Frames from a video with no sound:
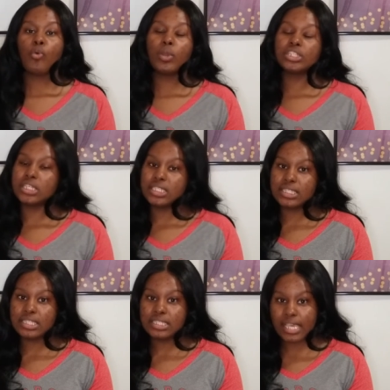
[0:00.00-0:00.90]
which is
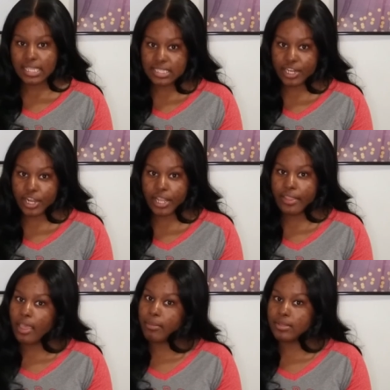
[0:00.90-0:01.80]
the Tate Center and
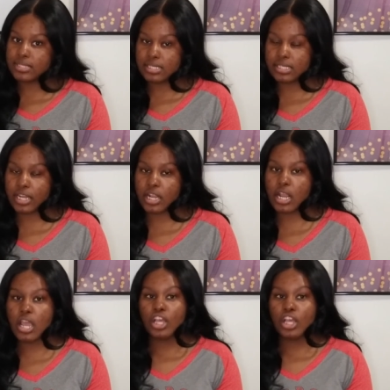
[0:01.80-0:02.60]
the MLC Center.